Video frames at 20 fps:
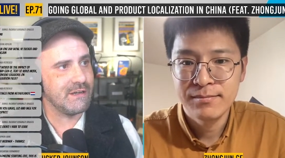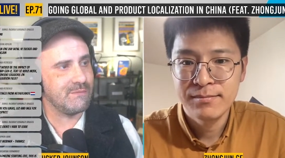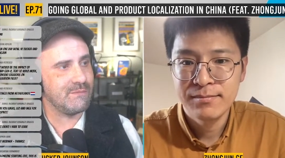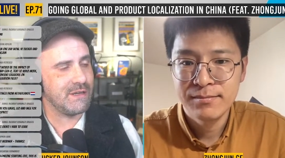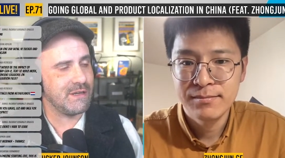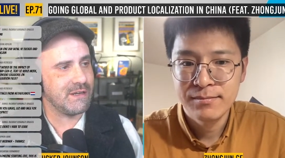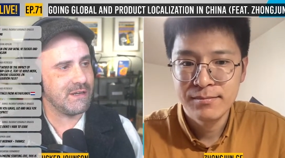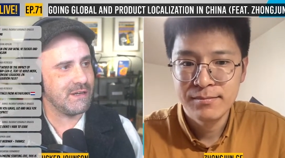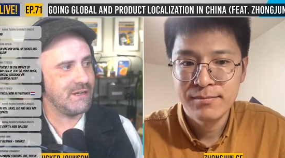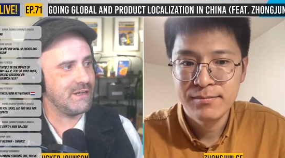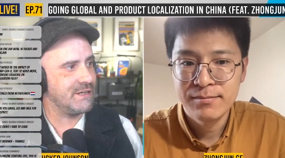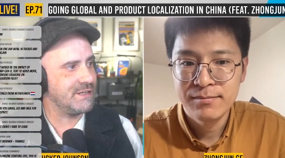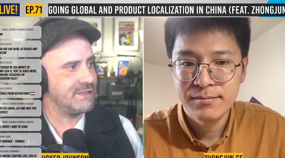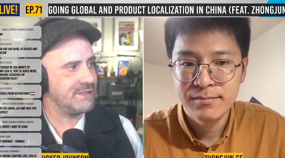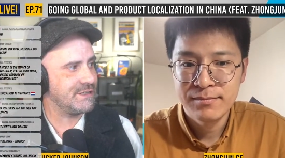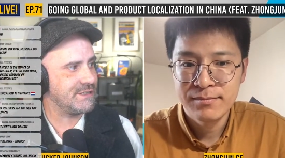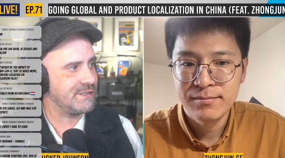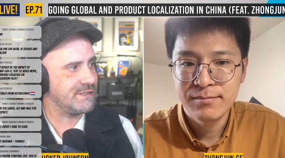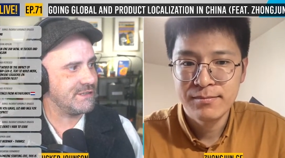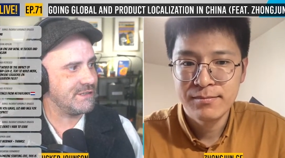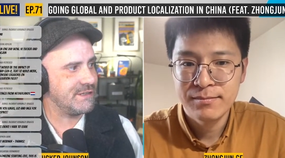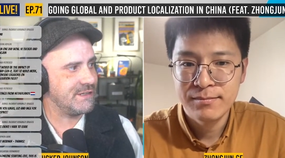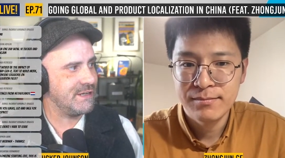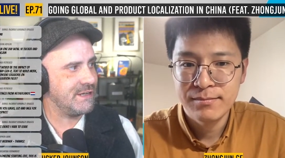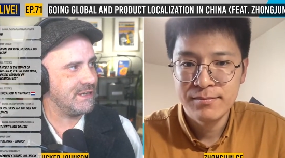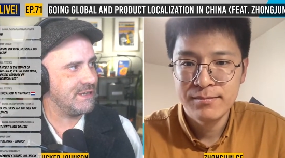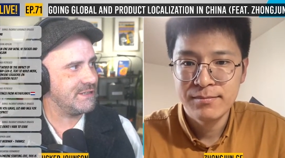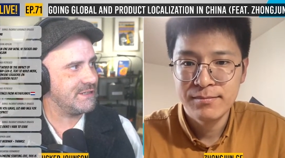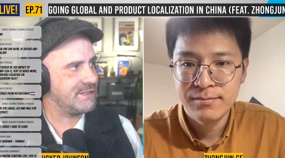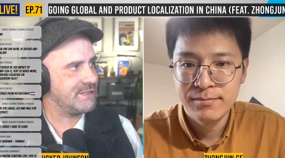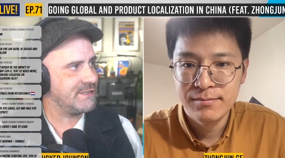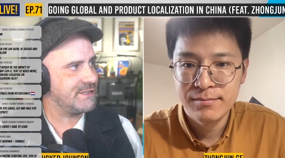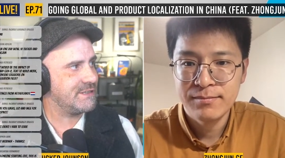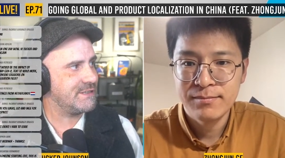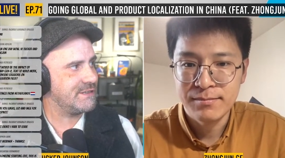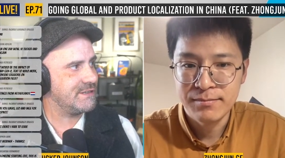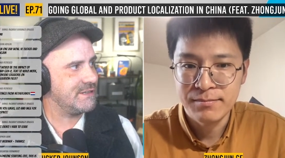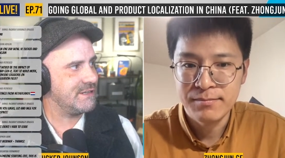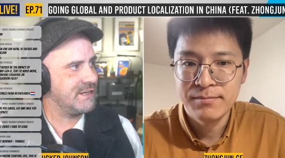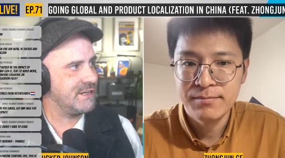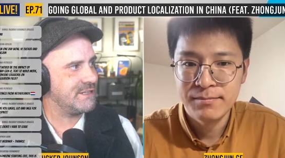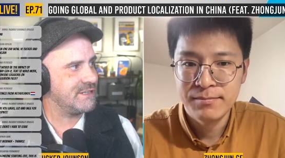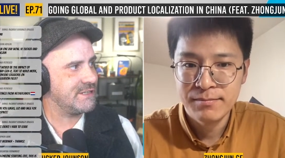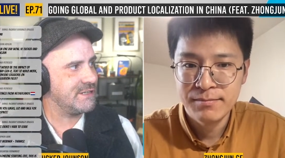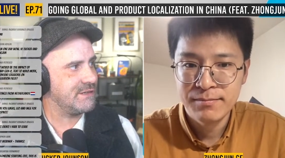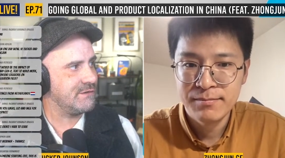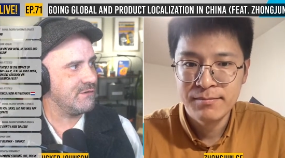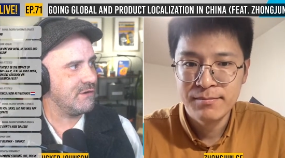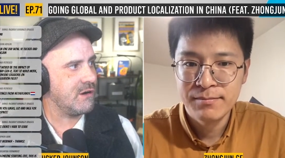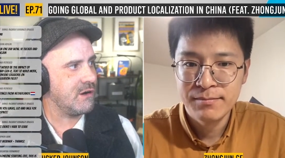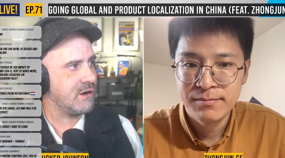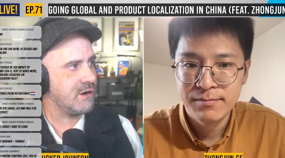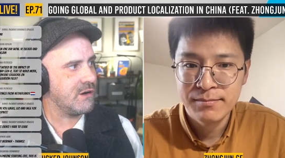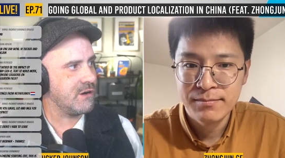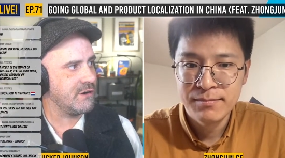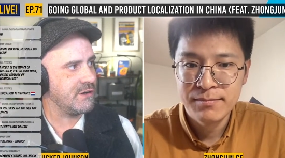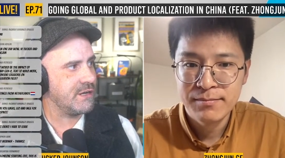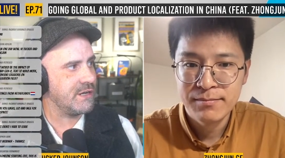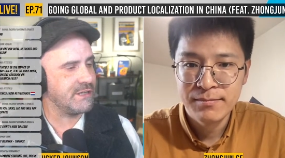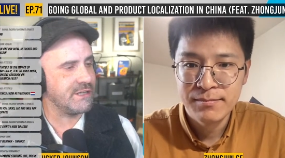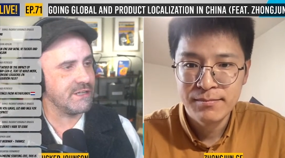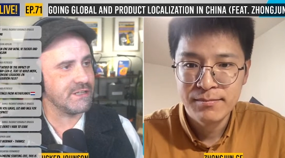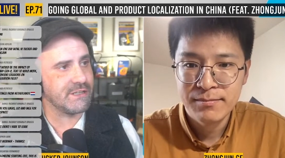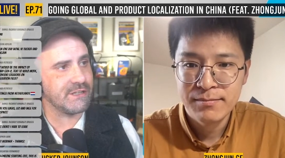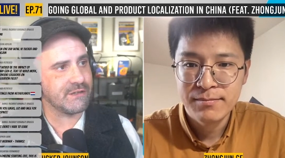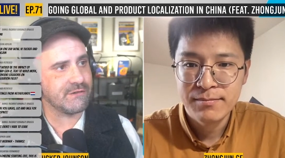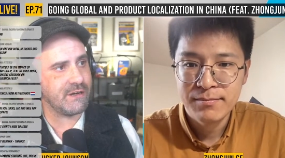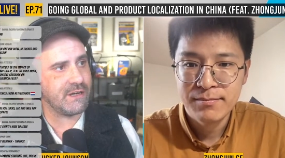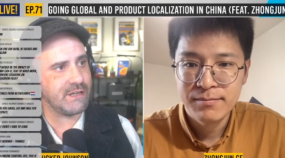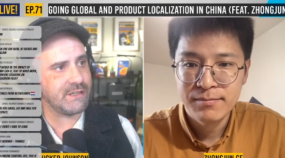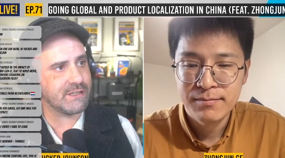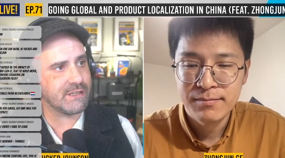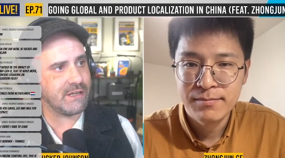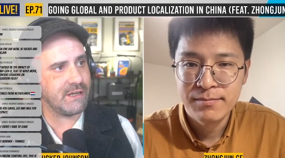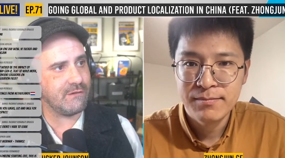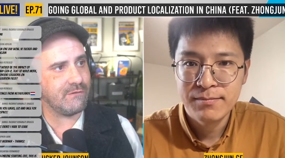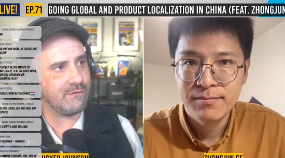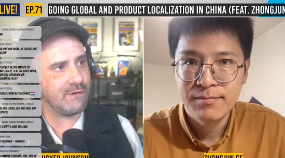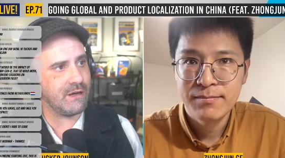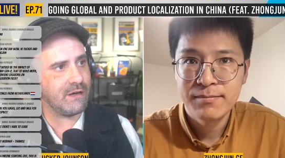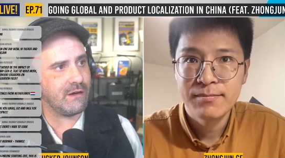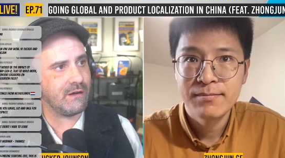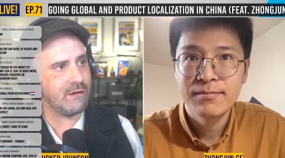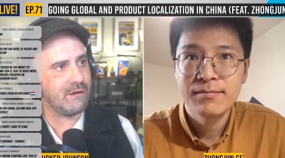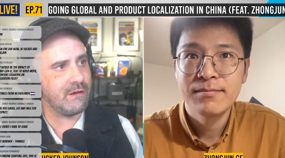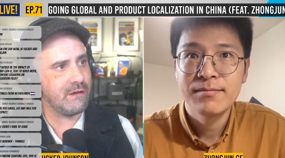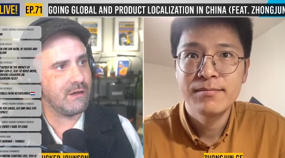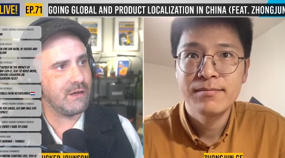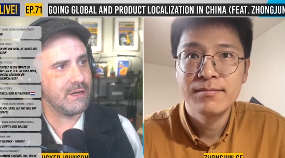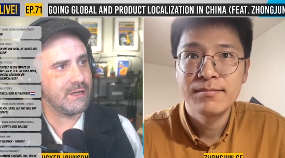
Speaker 1: because it's it's too hard, it doesn't translate well,